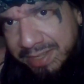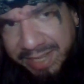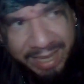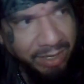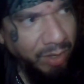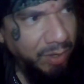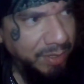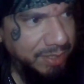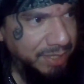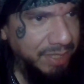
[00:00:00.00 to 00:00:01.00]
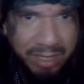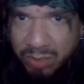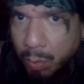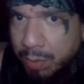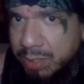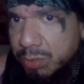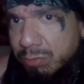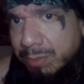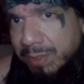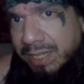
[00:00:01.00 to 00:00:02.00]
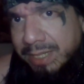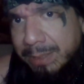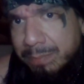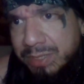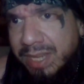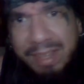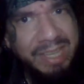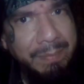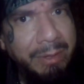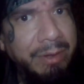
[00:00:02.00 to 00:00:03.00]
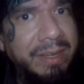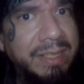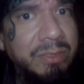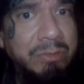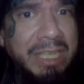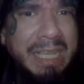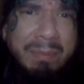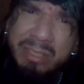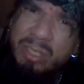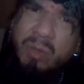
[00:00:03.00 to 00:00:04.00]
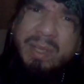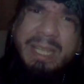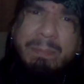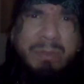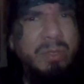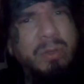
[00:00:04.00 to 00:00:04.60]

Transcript: chaos, going to strip clubs. The American dream is so hip, so